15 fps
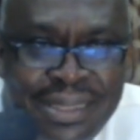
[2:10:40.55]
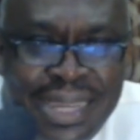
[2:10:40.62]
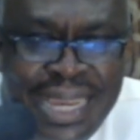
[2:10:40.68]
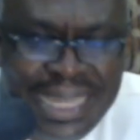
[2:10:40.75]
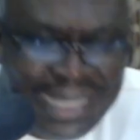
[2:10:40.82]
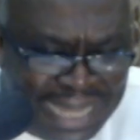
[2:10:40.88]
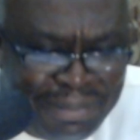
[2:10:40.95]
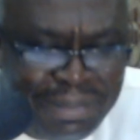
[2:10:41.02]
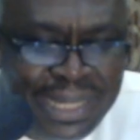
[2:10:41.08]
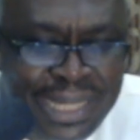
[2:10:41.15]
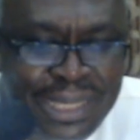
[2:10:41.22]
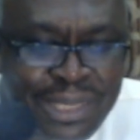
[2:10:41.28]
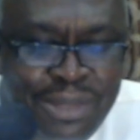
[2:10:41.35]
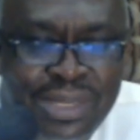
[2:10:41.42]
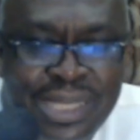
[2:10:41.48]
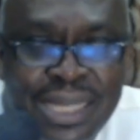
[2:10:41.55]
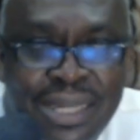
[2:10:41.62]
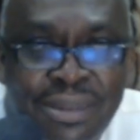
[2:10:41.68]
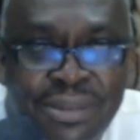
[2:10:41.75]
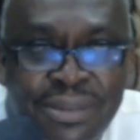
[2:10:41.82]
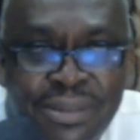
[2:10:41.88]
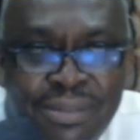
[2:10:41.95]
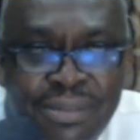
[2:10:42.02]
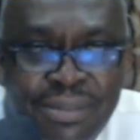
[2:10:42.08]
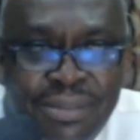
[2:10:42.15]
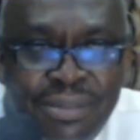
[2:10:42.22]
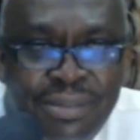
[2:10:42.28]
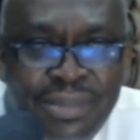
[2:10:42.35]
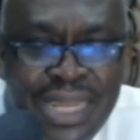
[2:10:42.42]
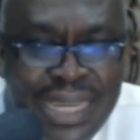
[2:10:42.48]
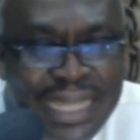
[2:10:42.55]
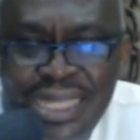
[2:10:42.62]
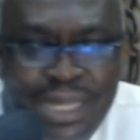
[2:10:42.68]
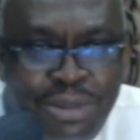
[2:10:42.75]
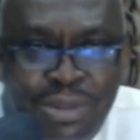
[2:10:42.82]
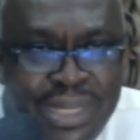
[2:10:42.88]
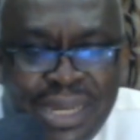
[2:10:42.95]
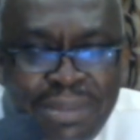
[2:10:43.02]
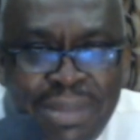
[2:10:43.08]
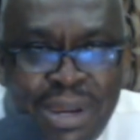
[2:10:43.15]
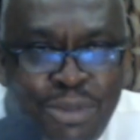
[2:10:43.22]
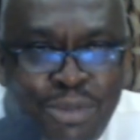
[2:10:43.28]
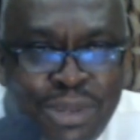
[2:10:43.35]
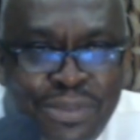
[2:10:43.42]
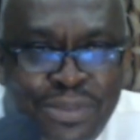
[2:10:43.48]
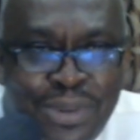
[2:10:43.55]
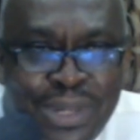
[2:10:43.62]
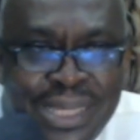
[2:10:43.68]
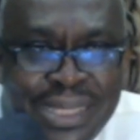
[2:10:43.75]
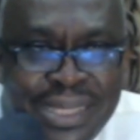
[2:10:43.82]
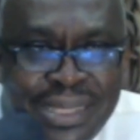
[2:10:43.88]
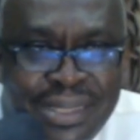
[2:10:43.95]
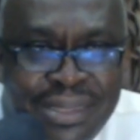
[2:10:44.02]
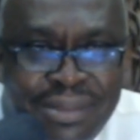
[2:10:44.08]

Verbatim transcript: Examine it yourself. Like I said, don't take my word for it.